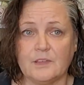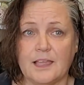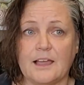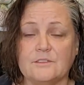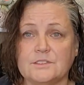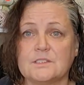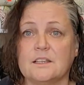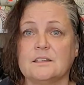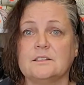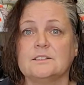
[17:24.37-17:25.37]
have
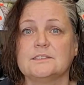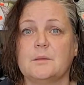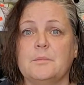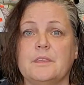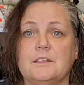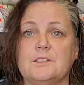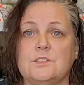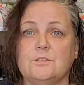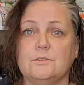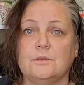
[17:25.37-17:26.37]
a little something
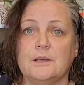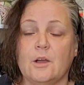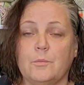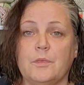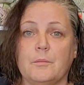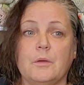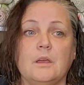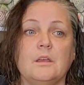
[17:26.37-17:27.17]
to help them.